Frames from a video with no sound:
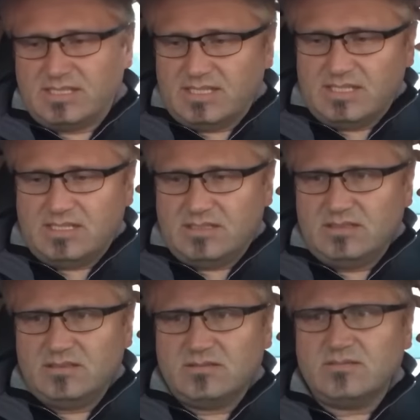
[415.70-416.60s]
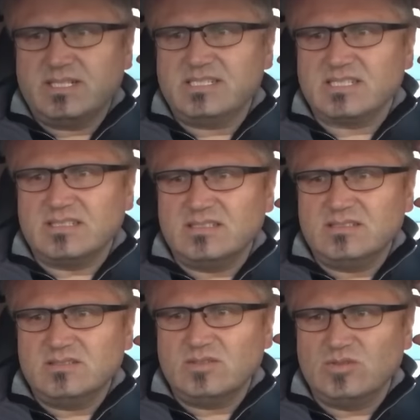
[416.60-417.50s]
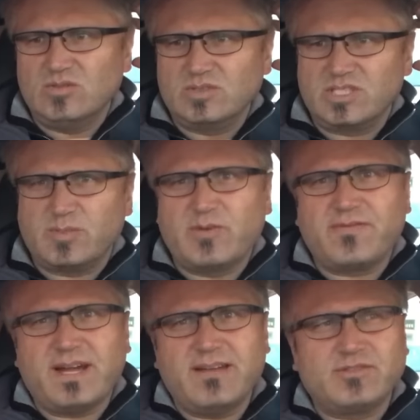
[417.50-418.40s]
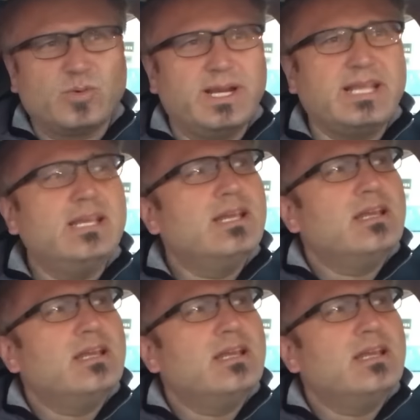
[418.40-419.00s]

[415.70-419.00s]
Uh what is it? Oh, just about 5.20.